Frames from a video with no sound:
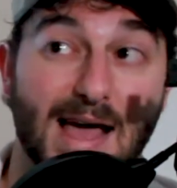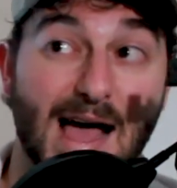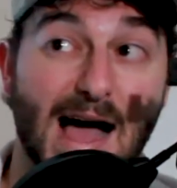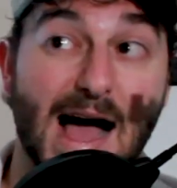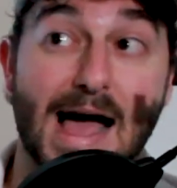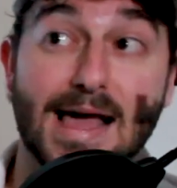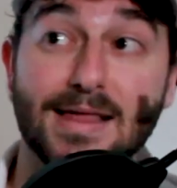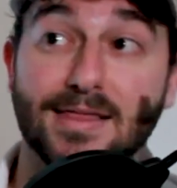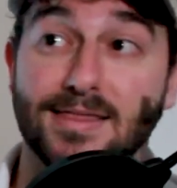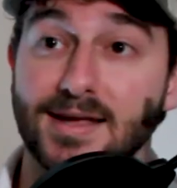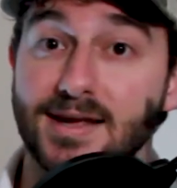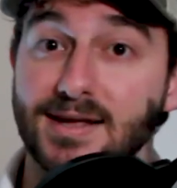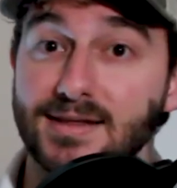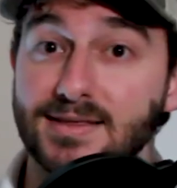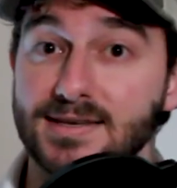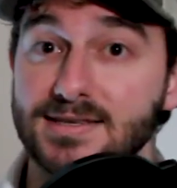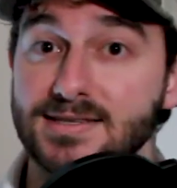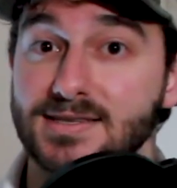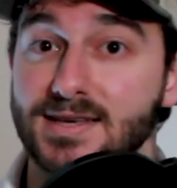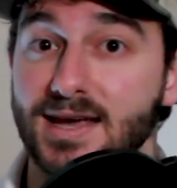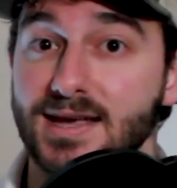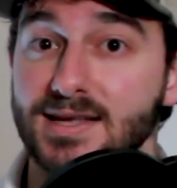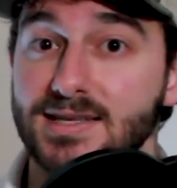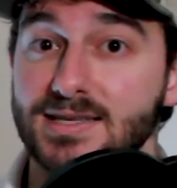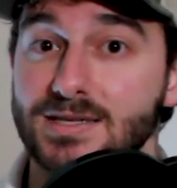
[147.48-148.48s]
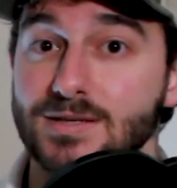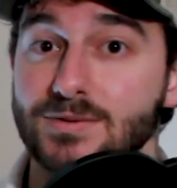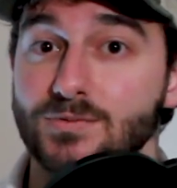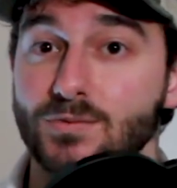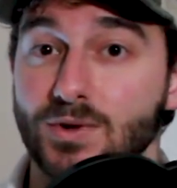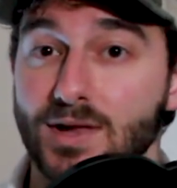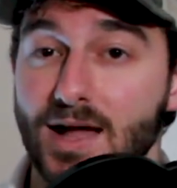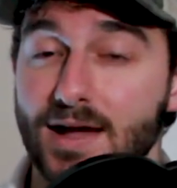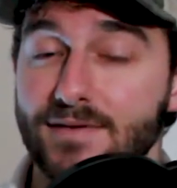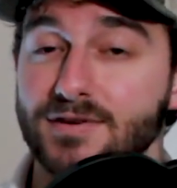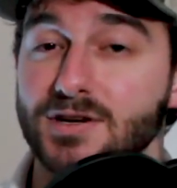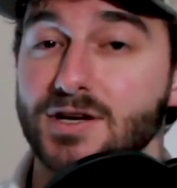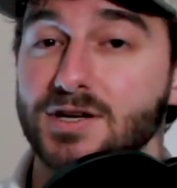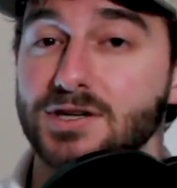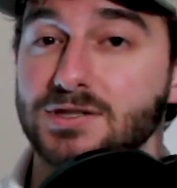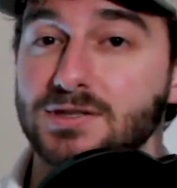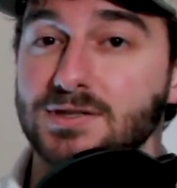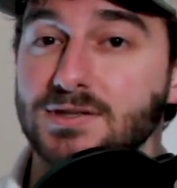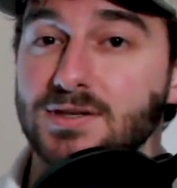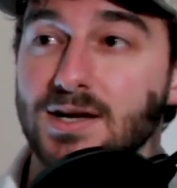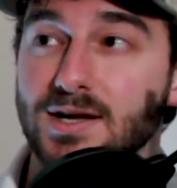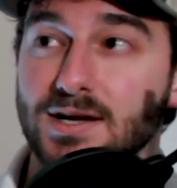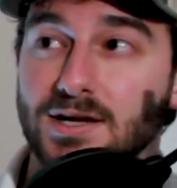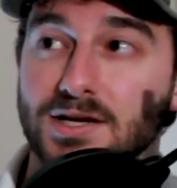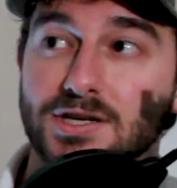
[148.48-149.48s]
I think the Saints will have a
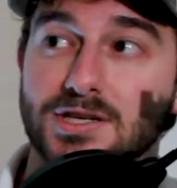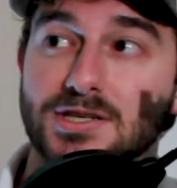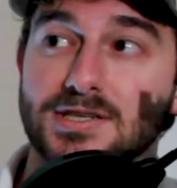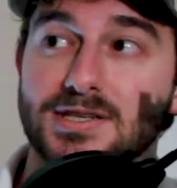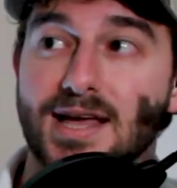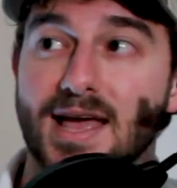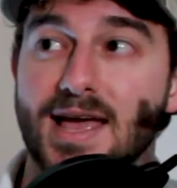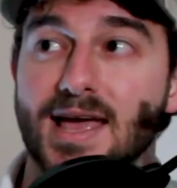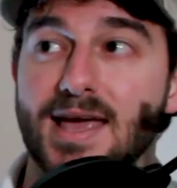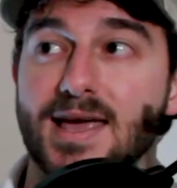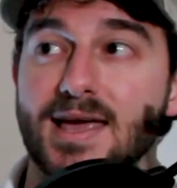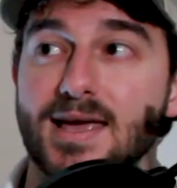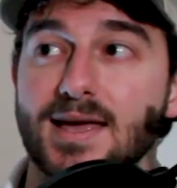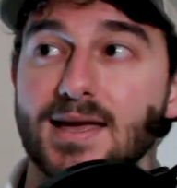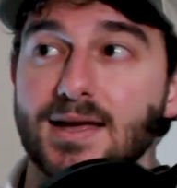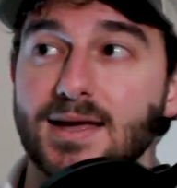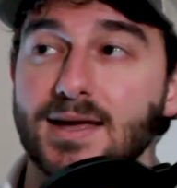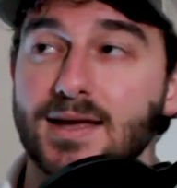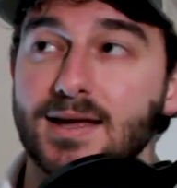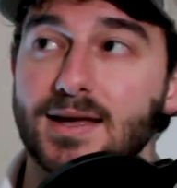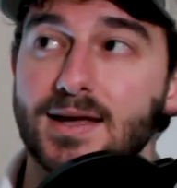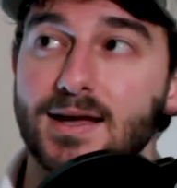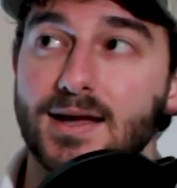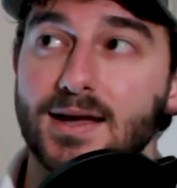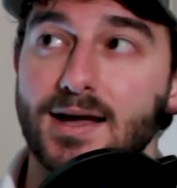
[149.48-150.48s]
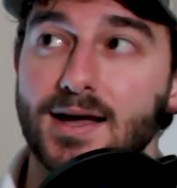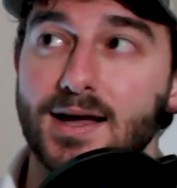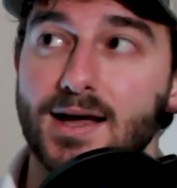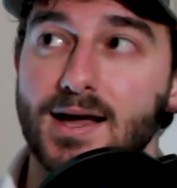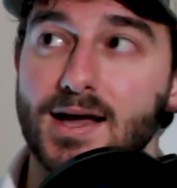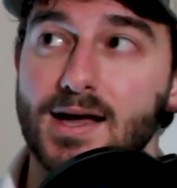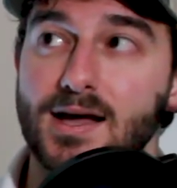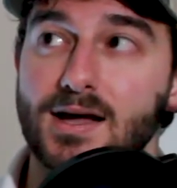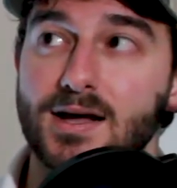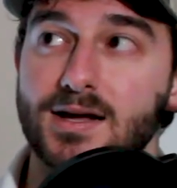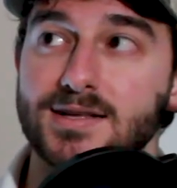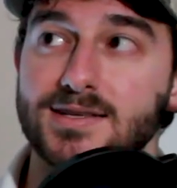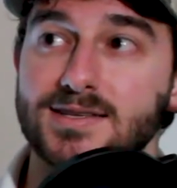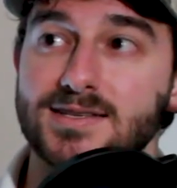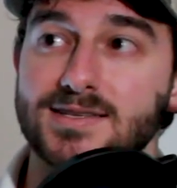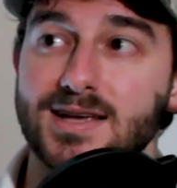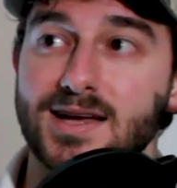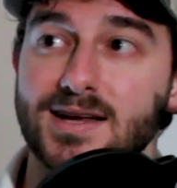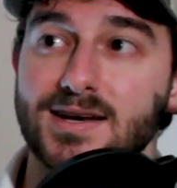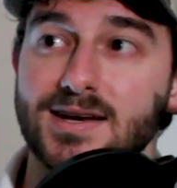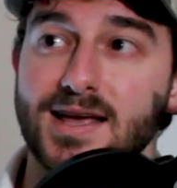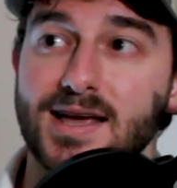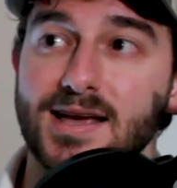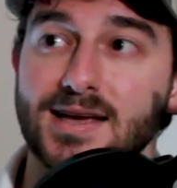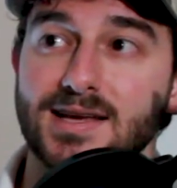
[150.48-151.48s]
good day on
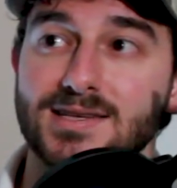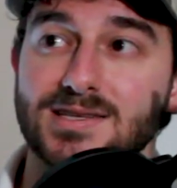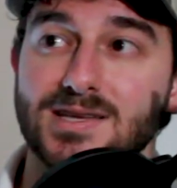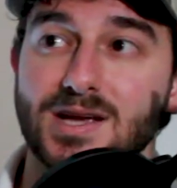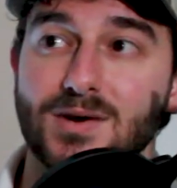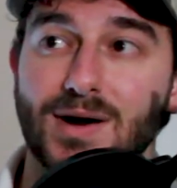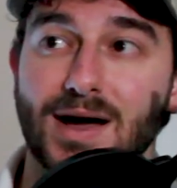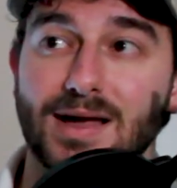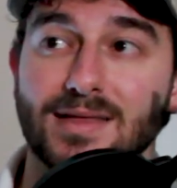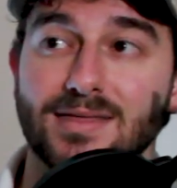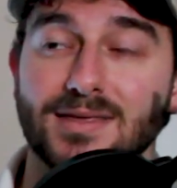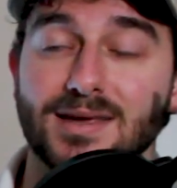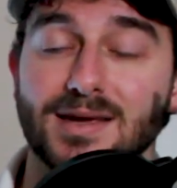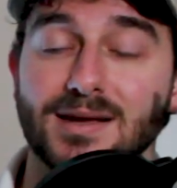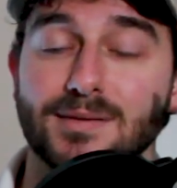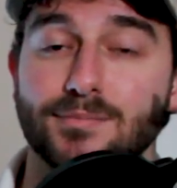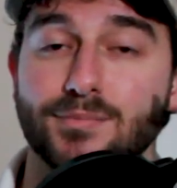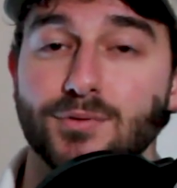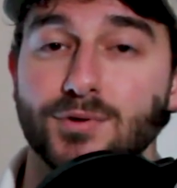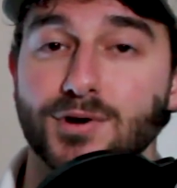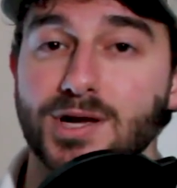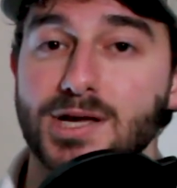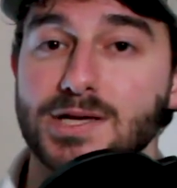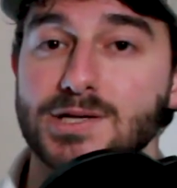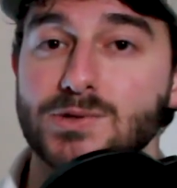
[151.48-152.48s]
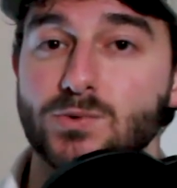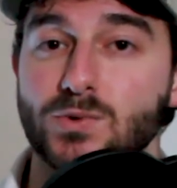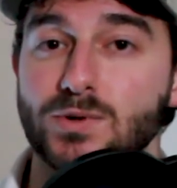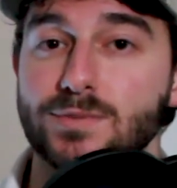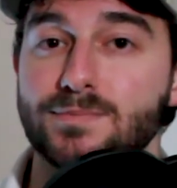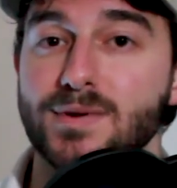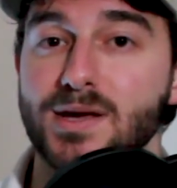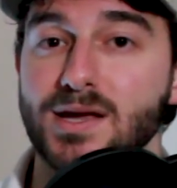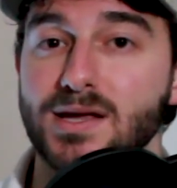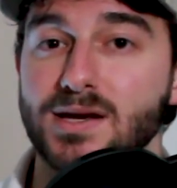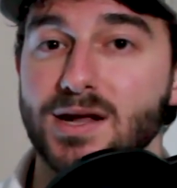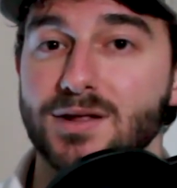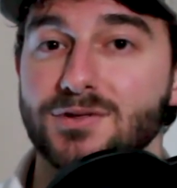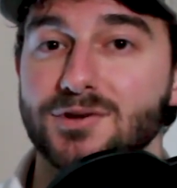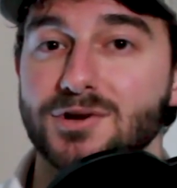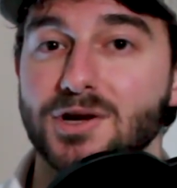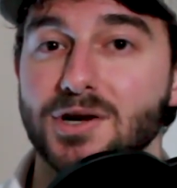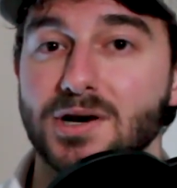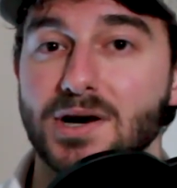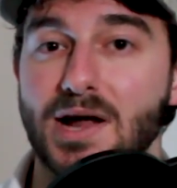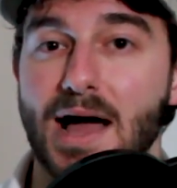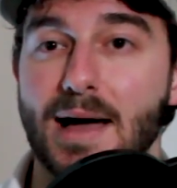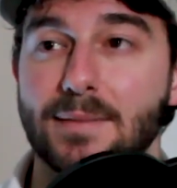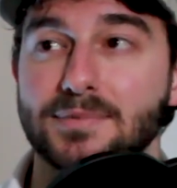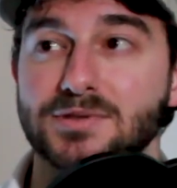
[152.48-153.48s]
Sunday, so I think Brees would be another
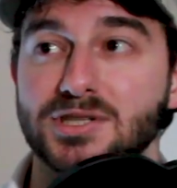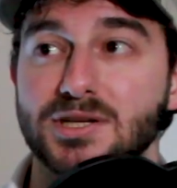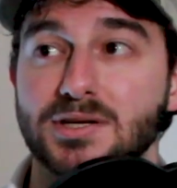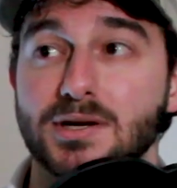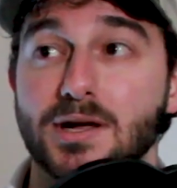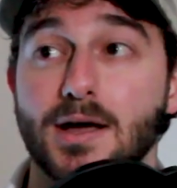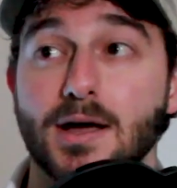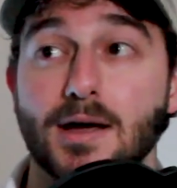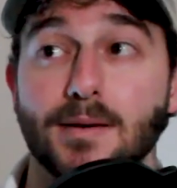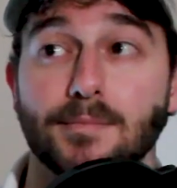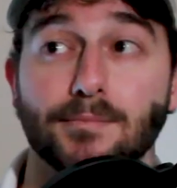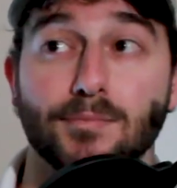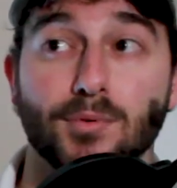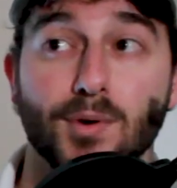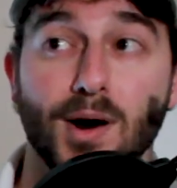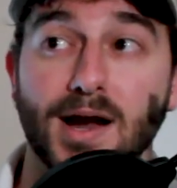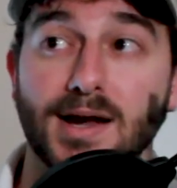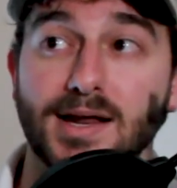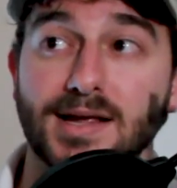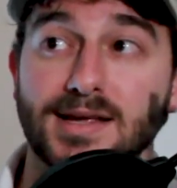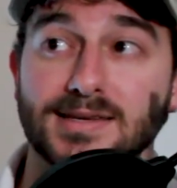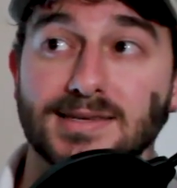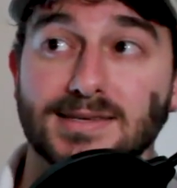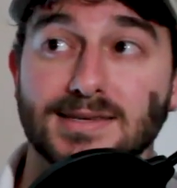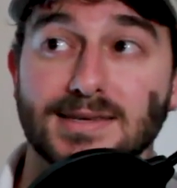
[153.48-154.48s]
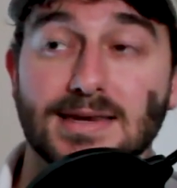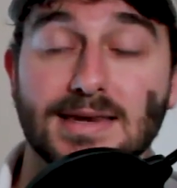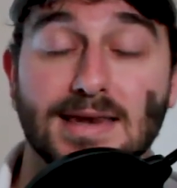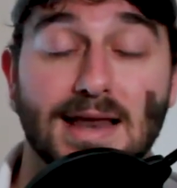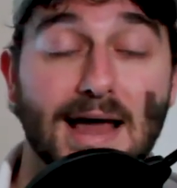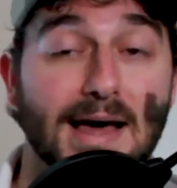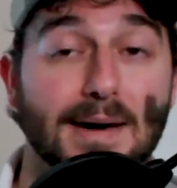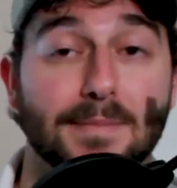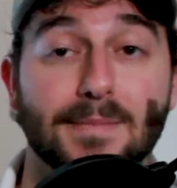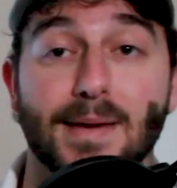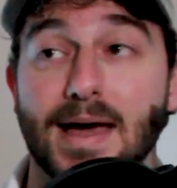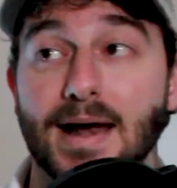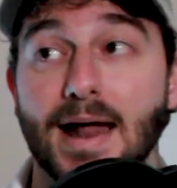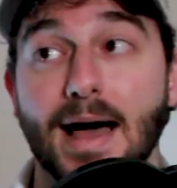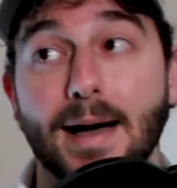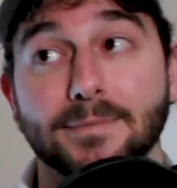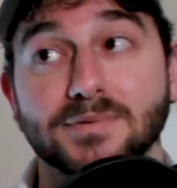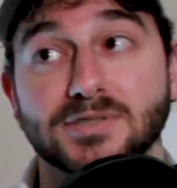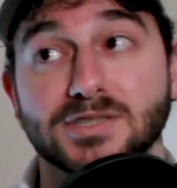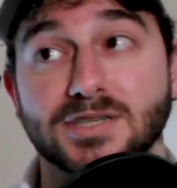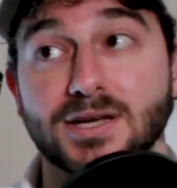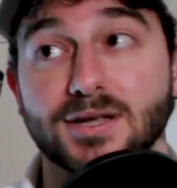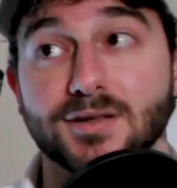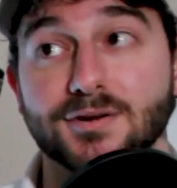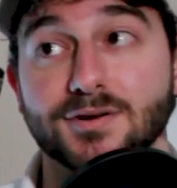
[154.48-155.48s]
good option. Brady's not a bad
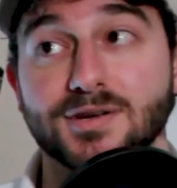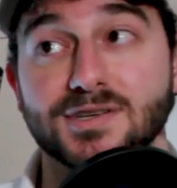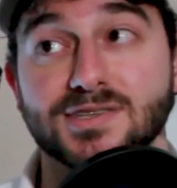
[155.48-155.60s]
option either.